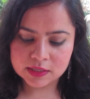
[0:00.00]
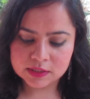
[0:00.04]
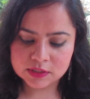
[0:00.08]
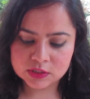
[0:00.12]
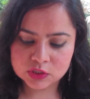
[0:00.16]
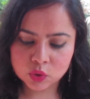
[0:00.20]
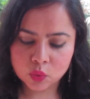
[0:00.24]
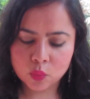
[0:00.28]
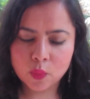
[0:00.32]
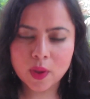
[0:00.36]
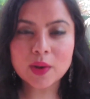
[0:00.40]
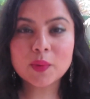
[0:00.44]

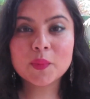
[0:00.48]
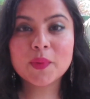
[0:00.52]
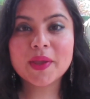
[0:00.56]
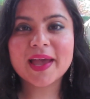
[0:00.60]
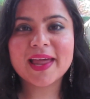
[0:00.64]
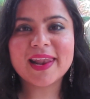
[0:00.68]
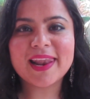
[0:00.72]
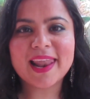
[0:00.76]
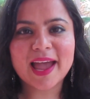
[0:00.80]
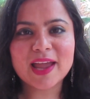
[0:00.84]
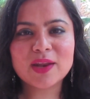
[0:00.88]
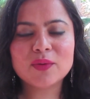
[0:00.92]
So when we
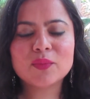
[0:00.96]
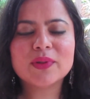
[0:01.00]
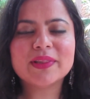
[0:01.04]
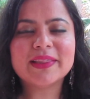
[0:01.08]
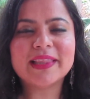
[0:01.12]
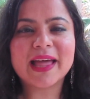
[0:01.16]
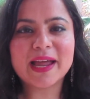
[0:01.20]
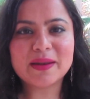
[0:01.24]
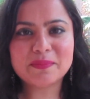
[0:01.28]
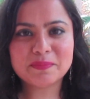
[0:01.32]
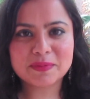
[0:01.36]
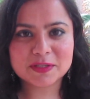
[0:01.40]
align with
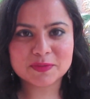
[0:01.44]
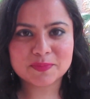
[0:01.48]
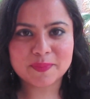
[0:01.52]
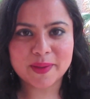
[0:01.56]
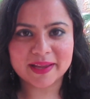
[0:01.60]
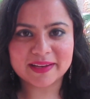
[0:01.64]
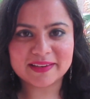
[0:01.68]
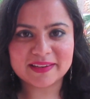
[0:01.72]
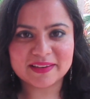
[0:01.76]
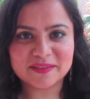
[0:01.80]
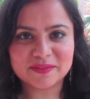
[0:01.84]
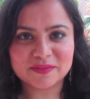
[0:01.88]
that
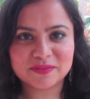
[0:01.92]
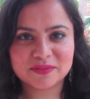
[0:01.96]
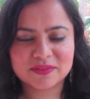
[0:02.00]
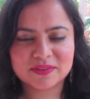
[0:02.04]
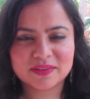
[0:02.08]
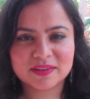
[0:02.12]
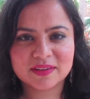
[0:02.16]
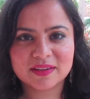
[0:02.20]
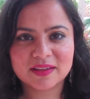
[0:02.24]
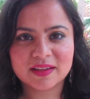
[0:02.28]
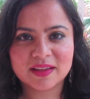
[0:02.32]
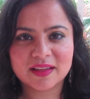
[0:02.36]
perspective,
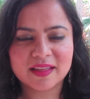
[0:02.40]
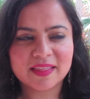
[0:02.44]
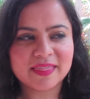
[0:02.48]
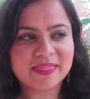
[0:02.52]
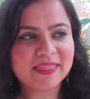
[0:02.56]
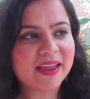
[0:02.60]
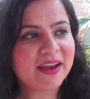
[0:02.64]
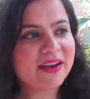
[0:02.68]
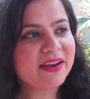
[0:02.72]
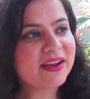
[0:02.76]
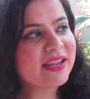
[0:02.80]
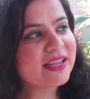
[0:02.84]

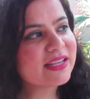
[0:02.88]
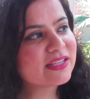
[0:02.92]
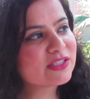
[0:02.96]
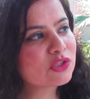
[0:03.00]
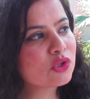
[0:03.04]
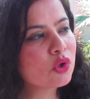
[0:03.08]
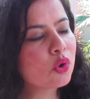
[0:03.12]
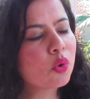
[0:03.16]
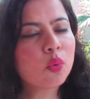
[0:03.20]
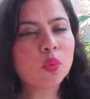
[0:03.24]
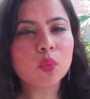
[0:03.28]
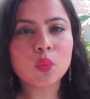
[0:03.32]
there is
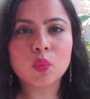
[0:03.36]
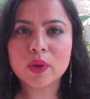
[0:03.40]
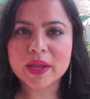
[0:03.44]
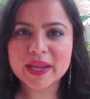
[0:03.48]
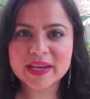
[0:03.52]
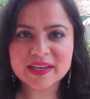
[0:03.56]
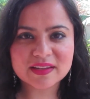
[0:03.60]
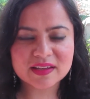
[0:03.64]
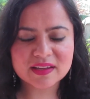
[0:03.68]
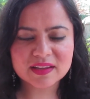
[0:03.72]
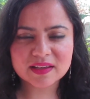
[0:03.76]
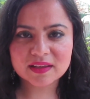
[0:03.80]
no
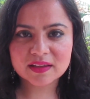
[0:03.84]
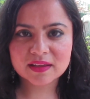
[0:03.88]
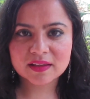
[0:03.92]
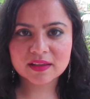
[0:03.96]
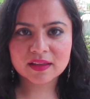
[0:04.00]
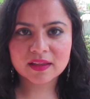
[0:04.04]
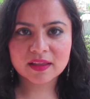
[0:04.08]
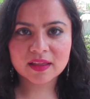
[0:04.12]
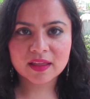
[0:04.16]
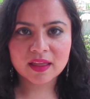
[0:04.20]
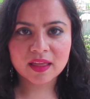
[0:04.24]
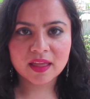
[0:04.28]
waiting.
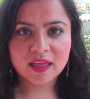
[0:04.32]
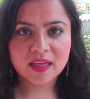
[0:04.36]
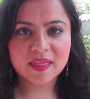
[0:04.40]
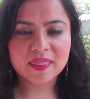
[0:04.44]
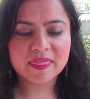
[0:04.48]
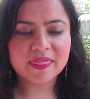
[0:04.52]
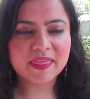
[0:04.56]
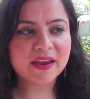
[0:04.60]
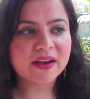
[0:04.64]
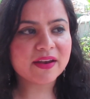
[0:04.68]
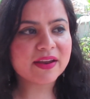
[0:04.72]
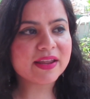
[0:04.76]

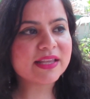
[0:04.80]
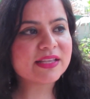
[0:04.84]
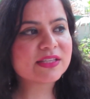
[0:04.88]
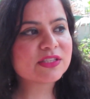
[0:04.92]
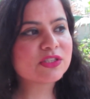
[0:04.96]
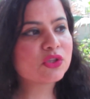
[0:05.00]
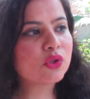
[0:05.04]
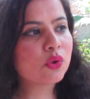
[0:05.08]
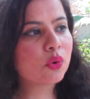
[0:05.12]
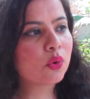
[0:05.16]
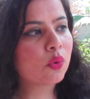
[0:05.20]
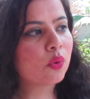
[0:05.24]
There
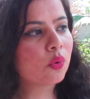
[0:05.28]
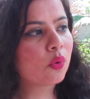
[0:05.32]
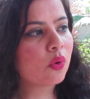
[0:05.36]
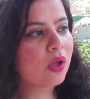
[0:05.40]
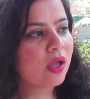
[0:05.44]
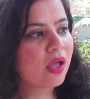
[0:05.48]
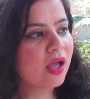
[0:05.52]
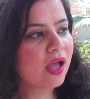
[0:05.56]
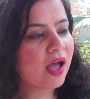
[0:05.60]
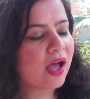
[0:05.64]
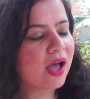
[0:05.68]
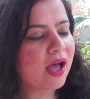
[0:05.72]
is no
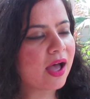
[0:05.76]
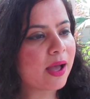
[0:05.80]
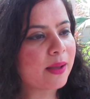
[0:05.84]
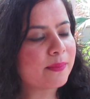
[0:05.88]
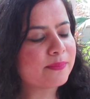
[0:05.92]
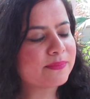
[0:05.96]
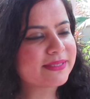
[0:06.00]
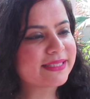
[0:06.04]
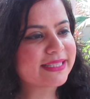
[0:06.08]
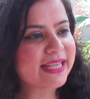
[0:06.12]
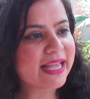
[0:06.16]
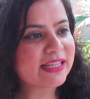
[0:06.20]

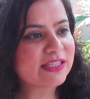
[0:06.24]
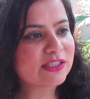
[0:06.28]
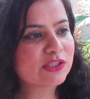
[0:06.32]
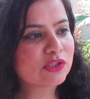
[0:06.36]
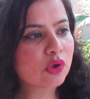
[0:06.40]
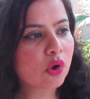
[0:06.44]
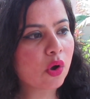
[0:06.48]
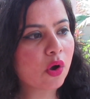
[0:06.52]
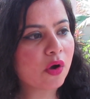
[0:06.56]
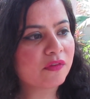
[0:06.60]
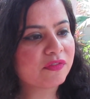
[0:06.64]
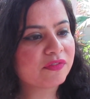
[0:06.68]
um, sense
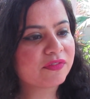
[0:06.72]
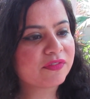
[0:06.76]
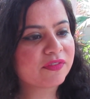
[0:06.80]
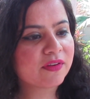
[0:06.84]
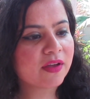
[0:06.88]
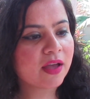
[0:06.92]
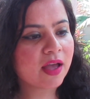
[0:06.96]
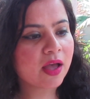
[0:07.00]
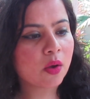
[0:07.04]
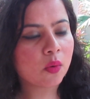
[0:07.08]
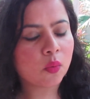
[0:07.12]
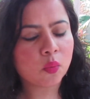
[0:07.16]
of,
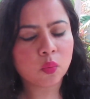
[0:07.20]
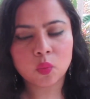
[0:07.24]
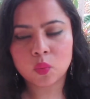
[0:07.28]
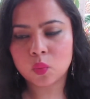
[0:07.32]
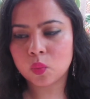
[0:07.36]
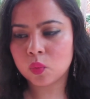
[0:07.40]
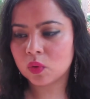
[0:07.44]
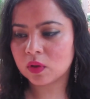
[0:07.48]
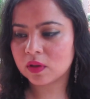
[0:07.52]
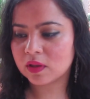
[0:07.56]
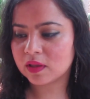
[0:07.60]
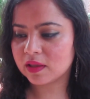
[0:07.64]

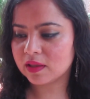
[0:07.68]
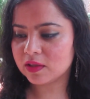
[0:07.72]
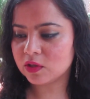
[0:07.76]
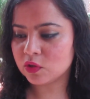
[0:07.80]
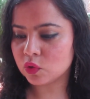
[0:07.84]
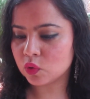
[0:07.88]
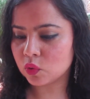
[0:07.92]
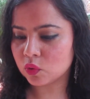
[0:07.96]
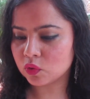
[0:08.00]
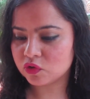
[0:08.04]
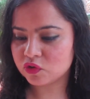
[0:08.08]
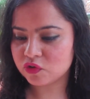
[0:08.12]
you
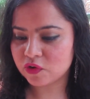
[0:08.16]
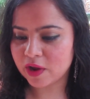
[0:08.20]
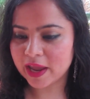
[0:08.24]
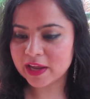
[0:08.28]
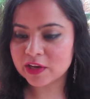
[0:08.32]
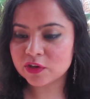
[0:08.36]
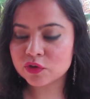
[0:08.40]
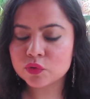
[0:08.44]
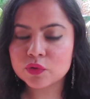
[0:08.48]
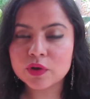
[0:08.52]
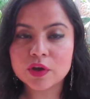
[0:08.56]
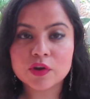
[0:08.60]
know,
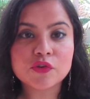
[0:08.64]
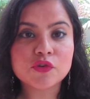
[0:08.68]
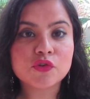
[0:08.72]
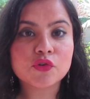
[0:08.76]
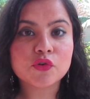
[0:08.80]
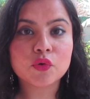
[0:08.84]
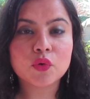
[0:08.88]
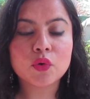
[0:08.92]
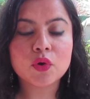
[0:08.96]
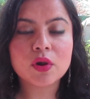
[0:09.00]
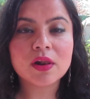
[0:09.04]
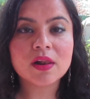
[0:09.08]
trying to
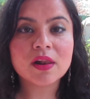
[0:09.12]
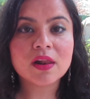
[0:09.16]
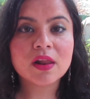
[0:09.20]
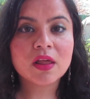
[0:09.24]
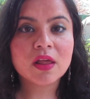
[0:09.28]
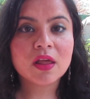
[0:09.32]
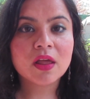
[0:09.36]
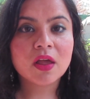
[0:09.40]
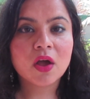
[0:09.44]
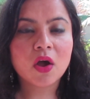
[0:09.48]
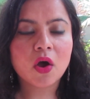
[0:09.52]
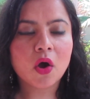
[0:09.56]
control,
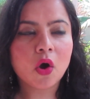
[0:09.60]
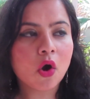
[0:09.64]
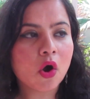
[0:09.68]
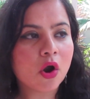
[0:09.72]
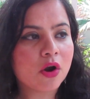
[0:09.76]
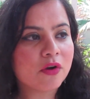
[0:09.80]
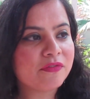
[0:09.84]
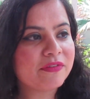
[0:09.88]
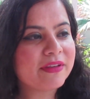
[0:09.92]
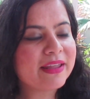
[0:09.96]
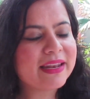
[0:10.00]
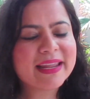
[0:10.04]

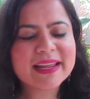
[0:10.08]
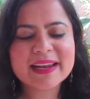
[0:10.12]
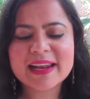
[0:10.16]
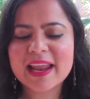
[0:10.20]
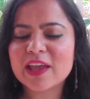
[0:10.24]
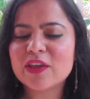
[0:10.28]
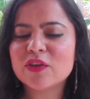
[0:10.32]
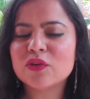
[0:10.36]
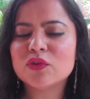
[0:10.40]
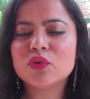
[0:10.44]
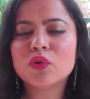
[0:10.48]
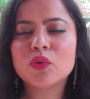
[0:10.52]
or feeling
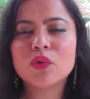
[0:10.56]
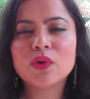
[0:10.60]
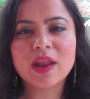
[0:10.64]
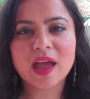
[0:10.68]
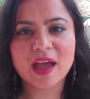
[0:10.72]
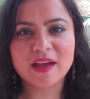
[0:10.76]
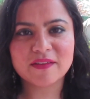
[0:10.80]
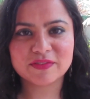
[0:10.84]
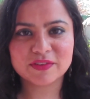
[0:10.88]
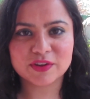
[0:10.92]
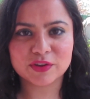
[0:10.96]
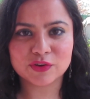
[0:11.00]
like you don't
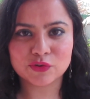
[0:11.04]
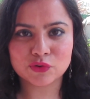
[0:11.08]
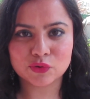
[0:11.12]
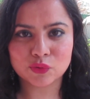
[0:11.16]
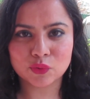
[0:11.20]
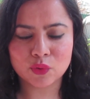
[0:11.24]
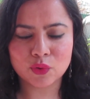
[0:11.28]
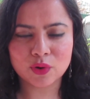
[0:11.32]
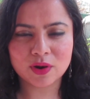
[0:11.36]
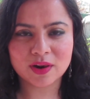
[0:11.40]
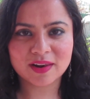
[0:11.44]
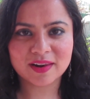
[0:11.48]
have
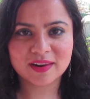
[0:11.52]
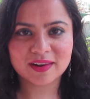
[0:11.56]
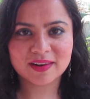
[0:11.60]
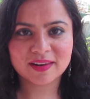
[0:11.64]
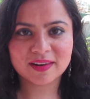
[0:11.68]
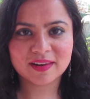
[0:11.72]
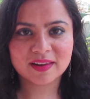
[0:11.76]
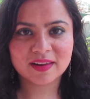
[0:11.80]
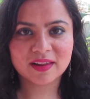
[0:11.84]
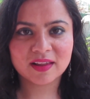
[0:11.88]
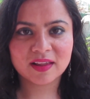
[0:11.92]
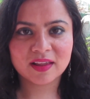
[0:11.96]
control,
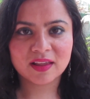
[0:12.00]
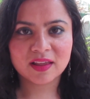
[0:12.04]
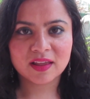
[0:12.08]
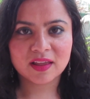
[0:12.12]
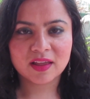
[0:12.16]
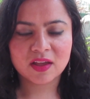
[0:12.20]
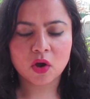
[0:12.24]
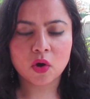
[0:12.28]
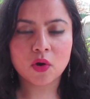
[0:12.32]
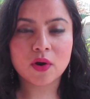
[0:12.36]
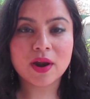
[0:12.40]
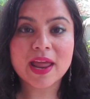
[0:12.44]

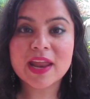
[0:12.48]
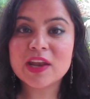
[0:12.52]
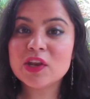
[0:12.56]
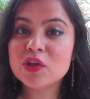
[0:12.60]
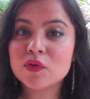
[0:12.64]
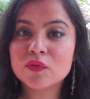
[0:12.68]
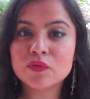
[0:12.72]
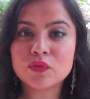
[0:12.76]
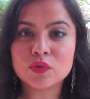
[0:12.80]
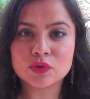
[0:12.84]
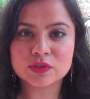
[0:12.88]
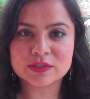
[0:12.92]
or any
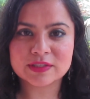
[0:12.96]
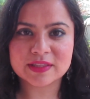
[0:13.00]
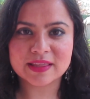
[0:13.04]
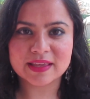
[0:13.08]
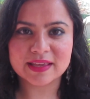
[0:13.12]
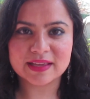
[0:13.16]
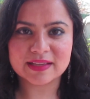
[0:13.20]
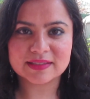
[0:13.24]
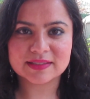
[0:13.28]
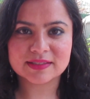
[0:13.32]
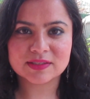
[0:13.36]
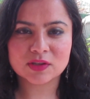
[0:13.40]
of those
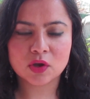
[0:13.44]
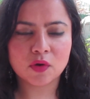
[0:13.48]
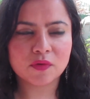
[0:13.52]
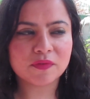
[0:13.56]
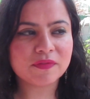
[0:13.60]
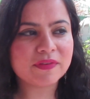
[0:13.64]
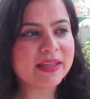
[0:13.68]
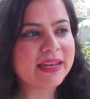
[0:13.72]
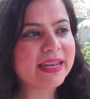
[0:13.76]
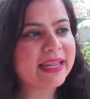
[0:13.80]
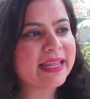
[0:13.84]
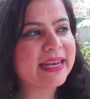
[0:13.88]
things, or
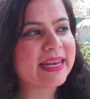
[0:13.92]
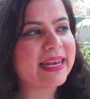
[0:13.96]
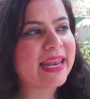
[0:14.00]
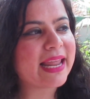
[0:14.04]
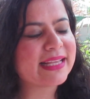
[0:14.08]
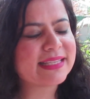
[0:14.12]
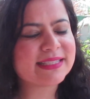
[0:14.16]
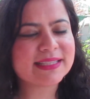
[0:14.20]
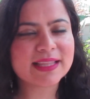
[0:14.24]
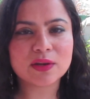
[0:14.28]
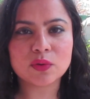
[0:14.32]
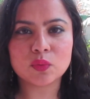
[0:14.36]
feeling
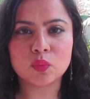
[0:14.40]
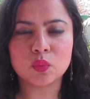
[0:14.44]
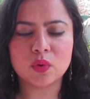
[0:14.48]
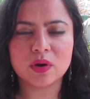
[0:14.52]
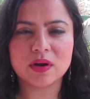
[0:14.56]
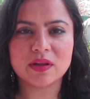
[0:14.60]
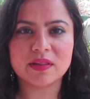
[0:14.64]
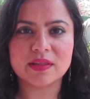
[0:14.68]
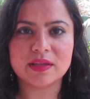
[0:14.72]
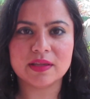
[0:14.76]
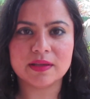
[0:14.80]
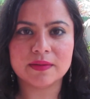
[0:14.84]
less than
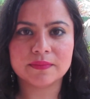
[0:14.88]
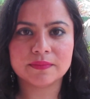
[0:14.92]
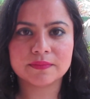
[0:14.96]
worthy,